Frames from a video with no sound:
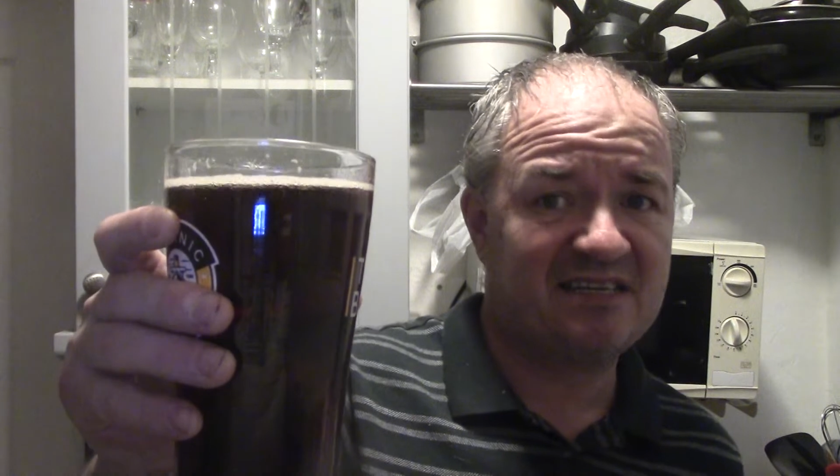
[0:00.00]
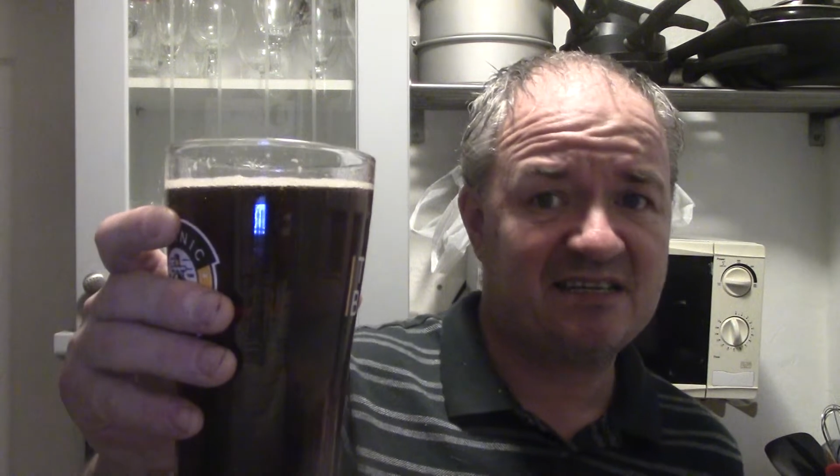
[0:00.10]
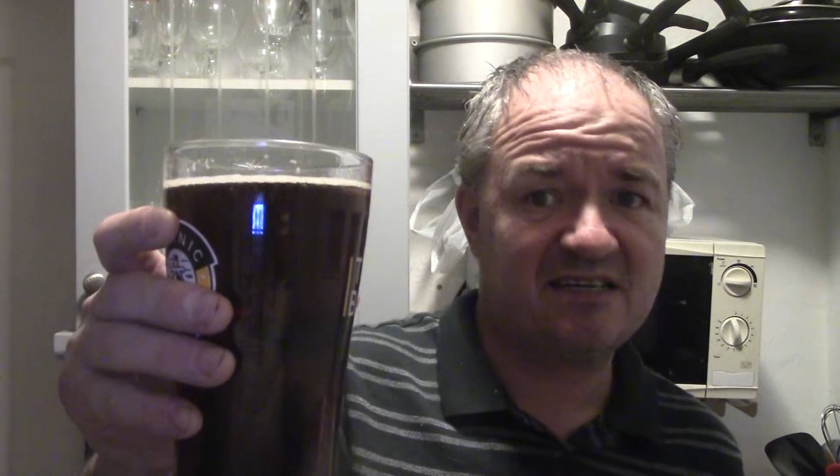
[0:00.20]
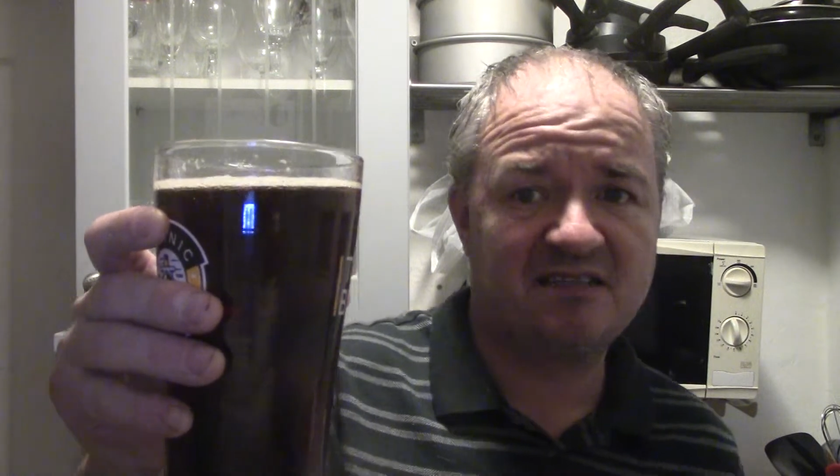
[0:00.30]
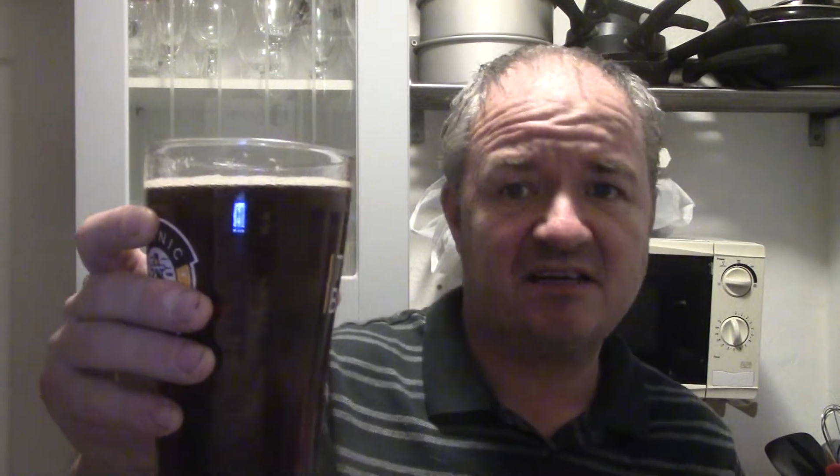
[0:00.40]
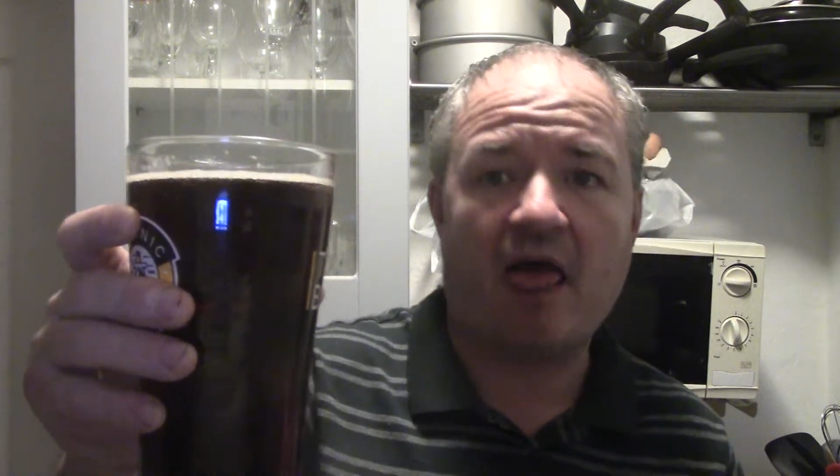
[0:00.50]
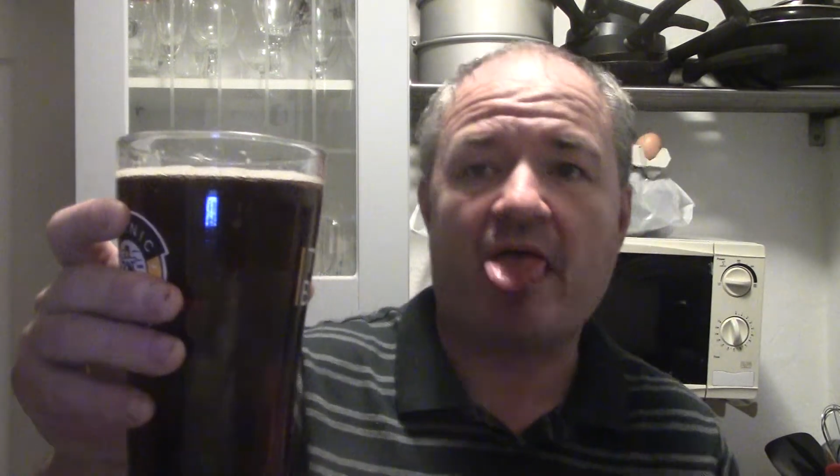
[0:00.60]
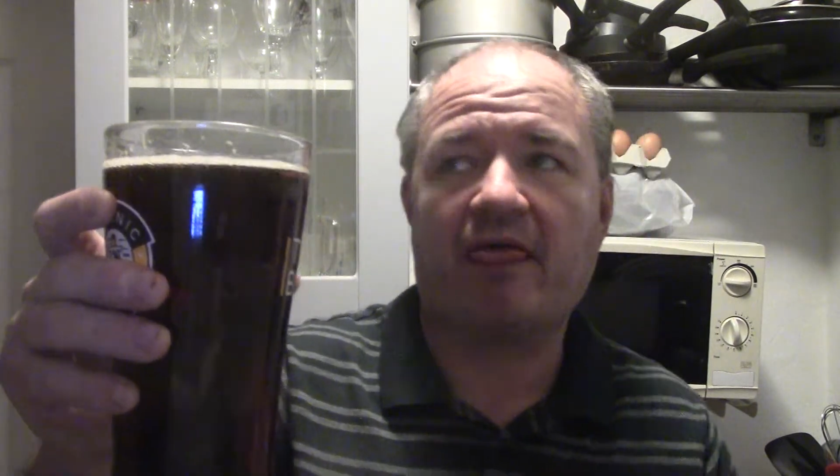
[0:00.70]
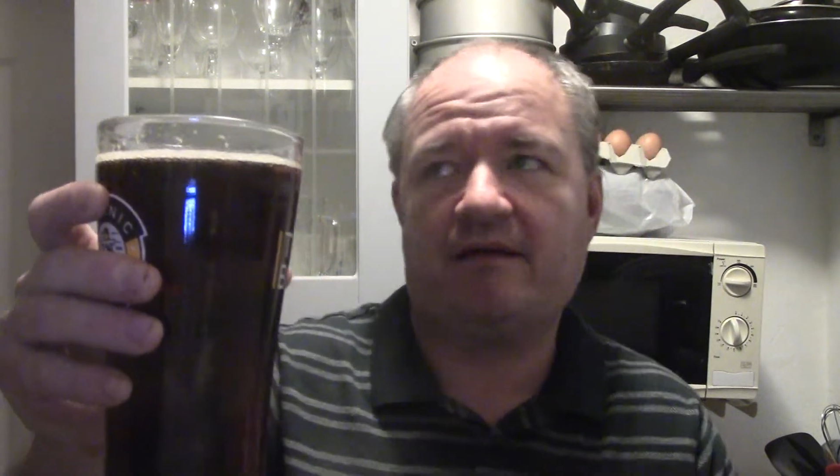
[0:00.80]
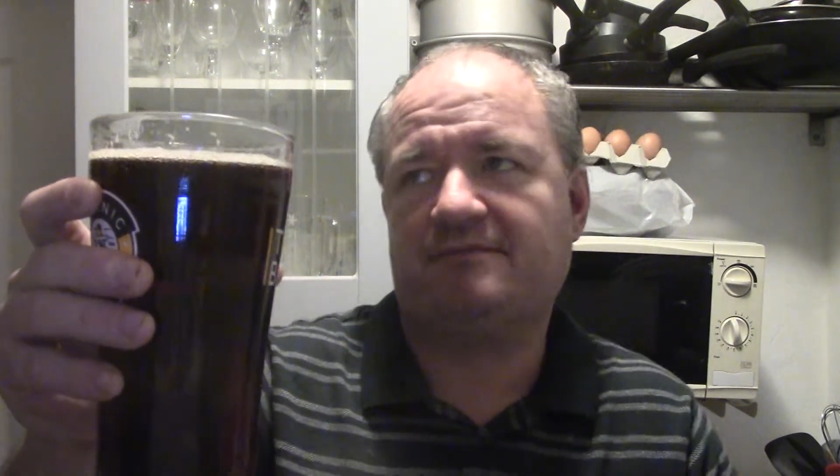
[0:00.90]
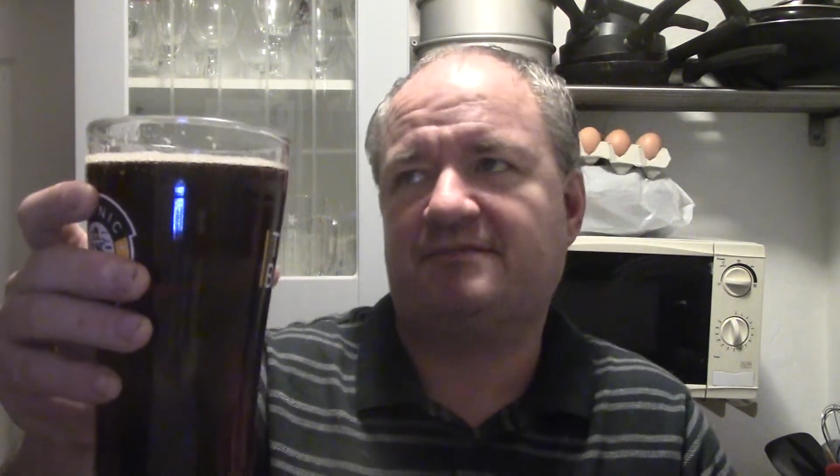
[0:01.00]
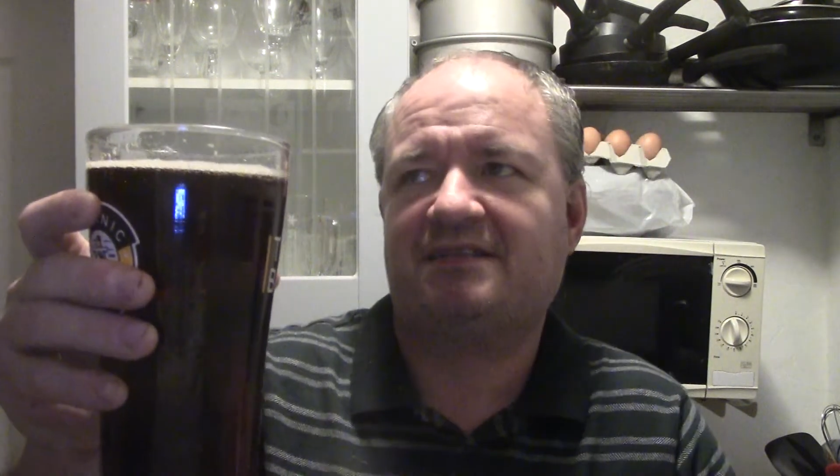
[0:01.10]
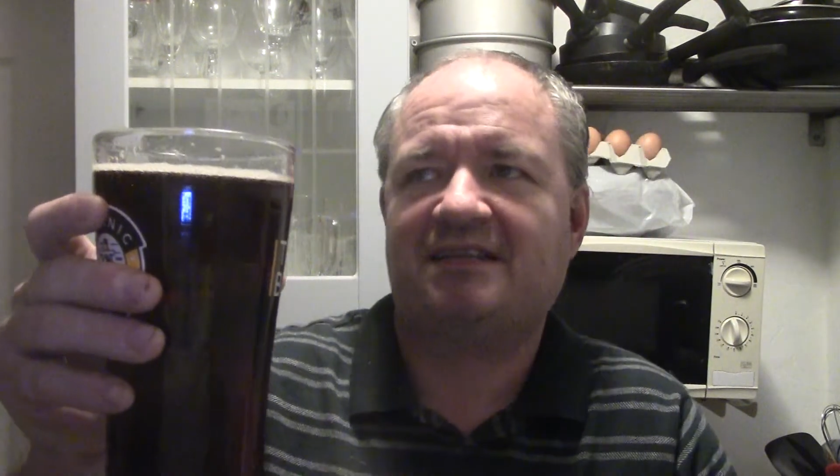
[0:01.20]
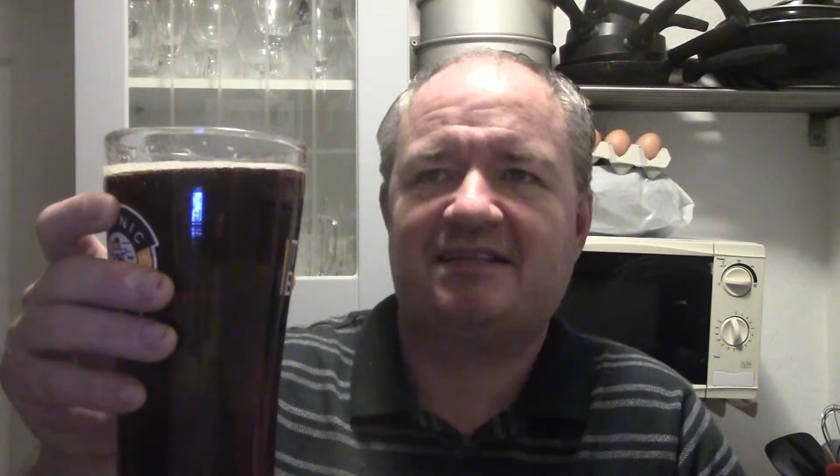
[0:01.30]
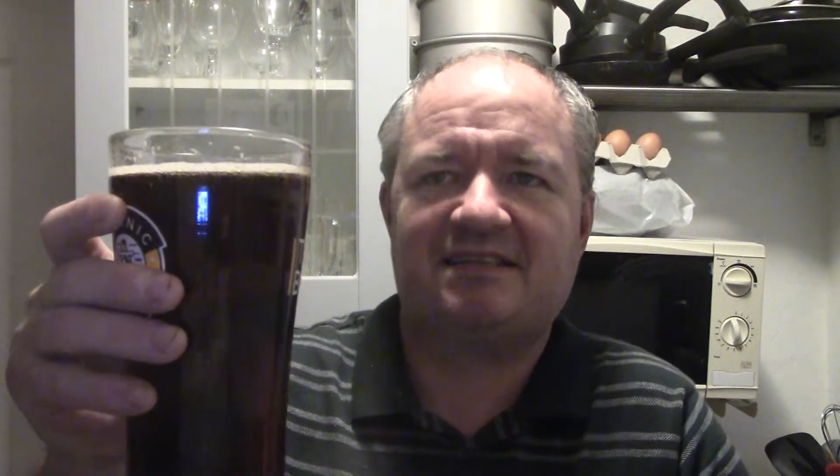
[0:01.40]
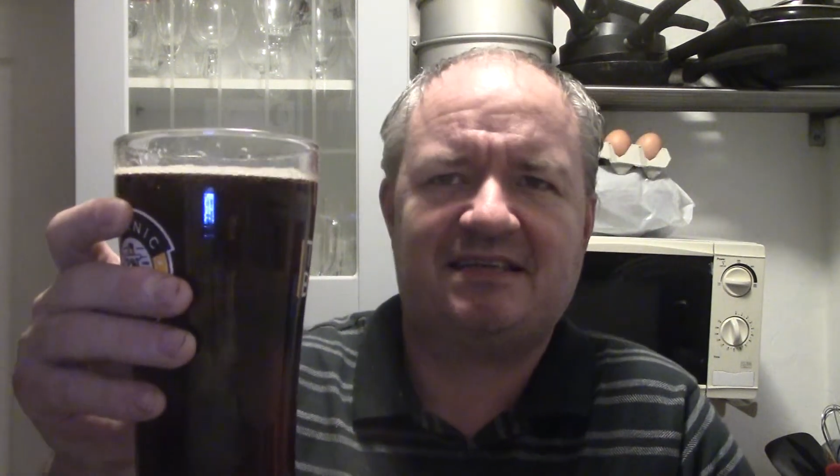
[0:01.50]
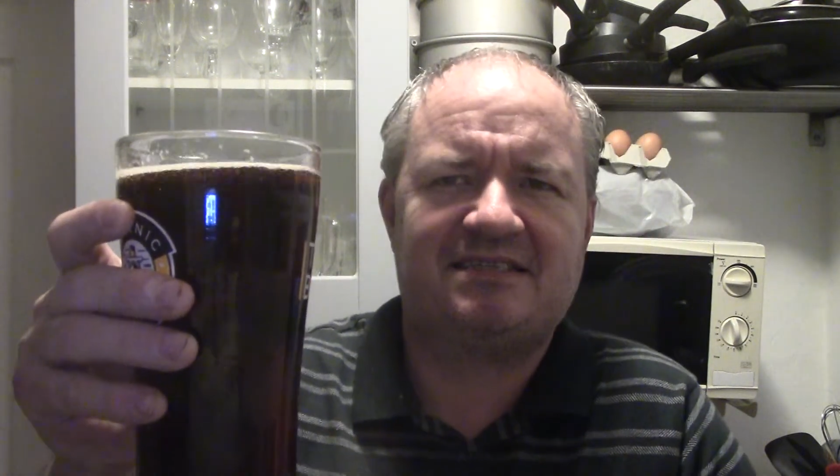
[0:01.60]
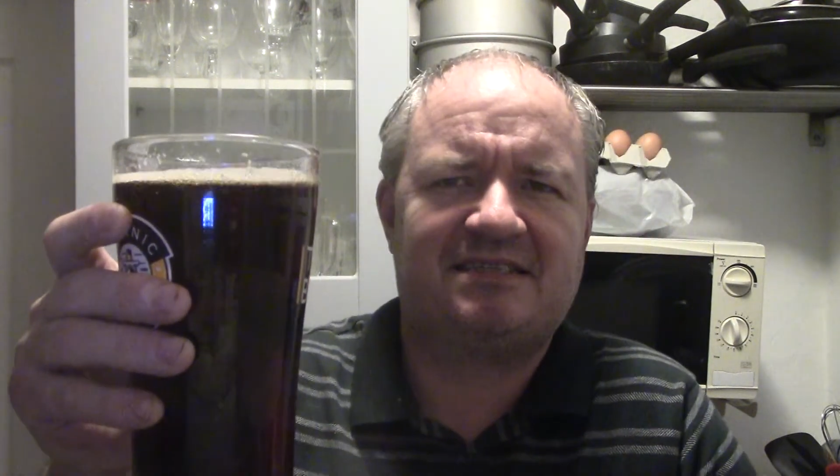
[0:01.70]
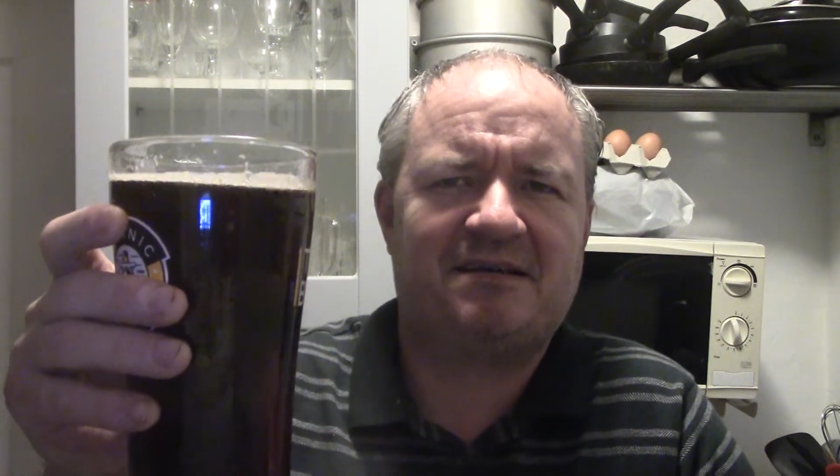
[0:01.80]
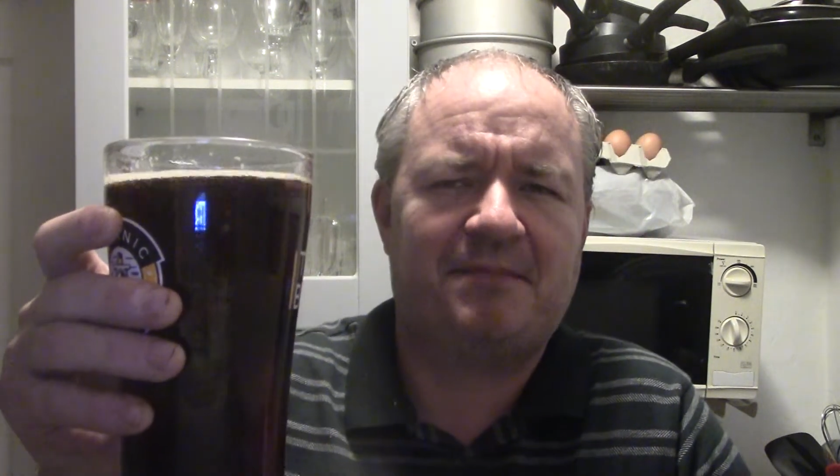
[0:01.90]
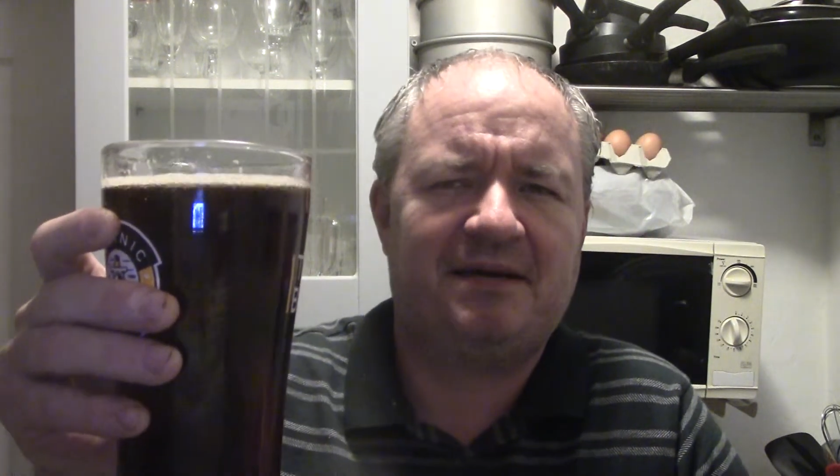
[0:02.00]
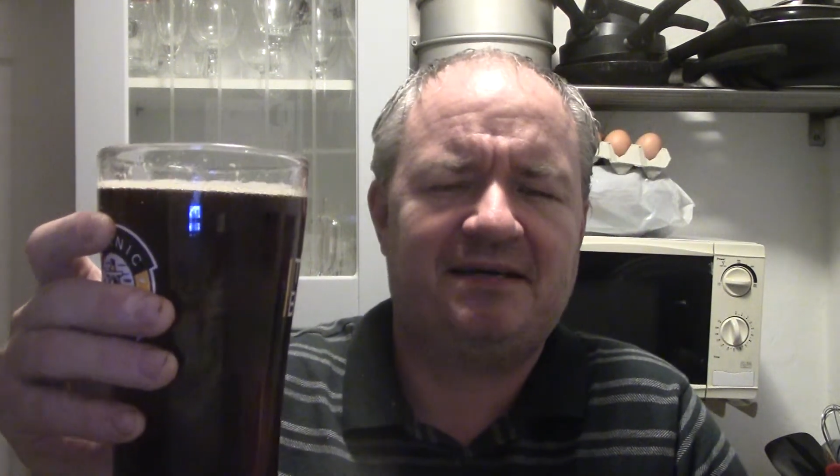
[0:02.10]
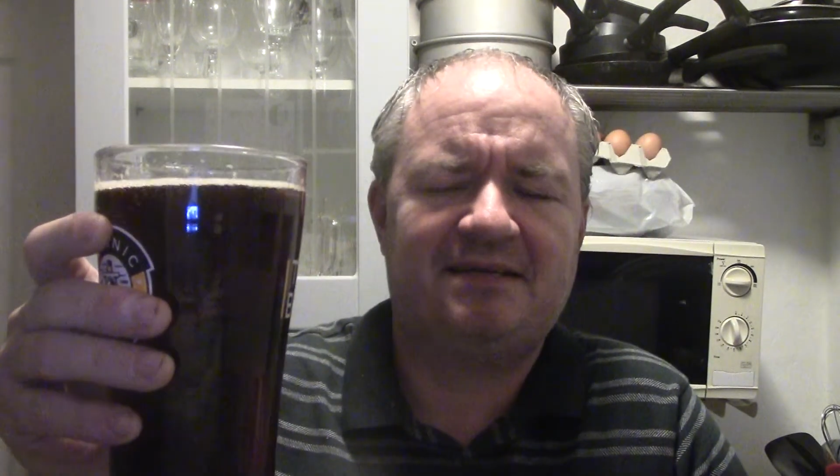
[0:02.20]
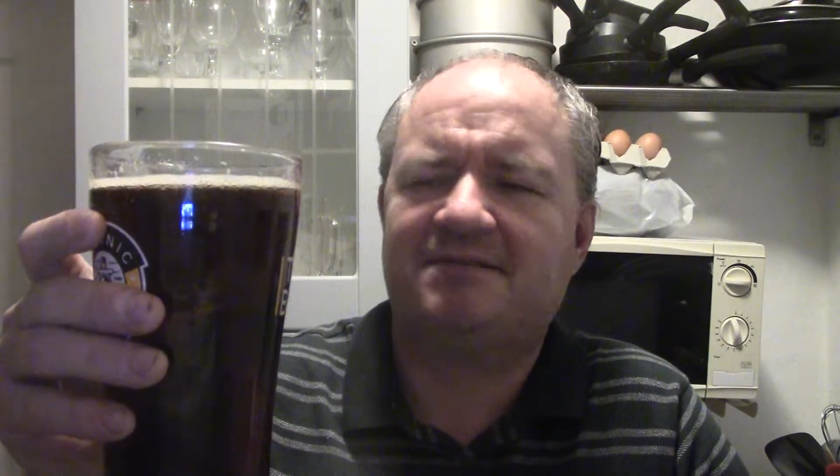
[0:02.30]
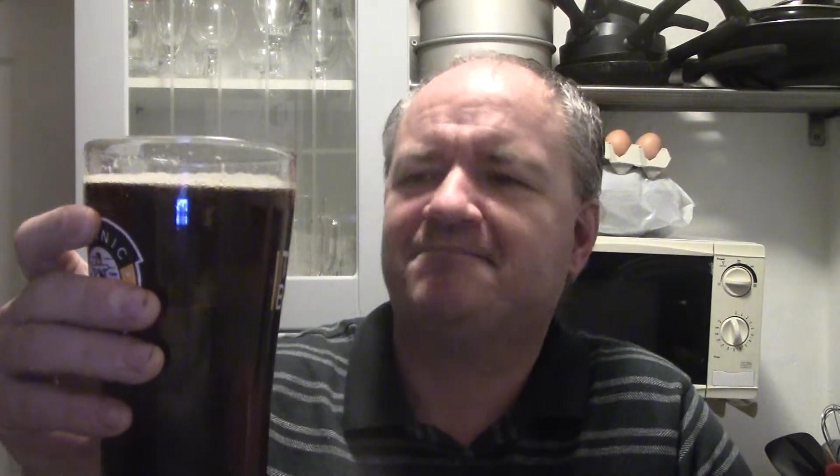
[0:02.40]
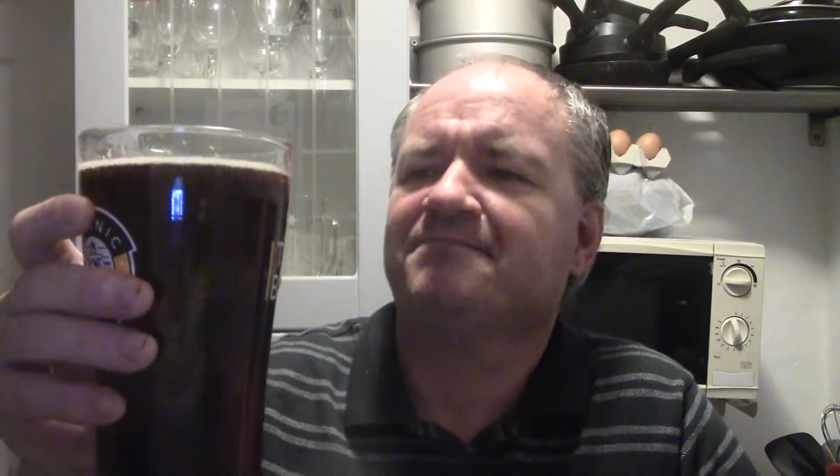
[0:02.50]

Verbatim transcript: dis you know, disappeared,